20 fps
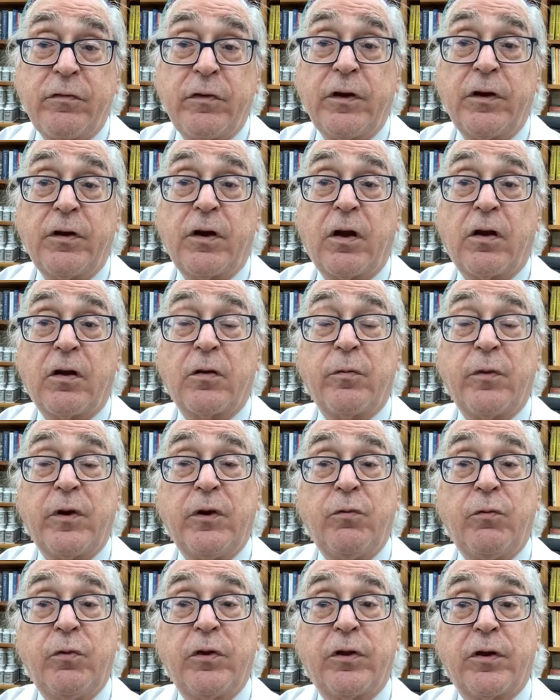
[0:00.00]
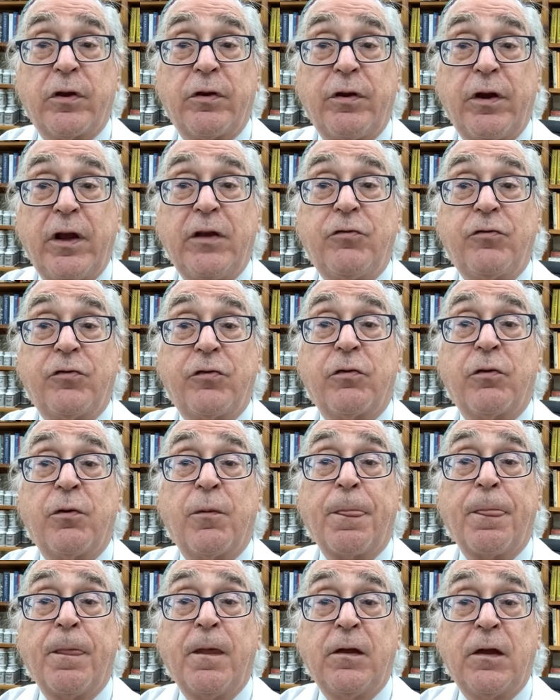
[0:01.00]
in harmony with our nature
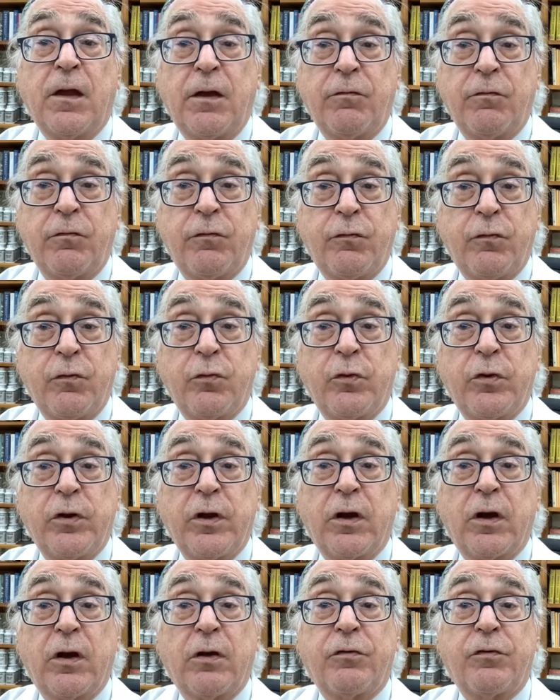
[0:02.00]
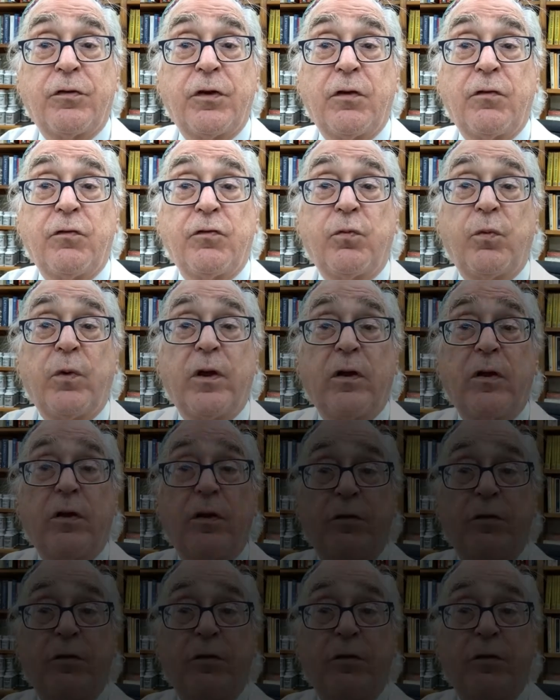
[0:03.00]
and fueling ourselves well and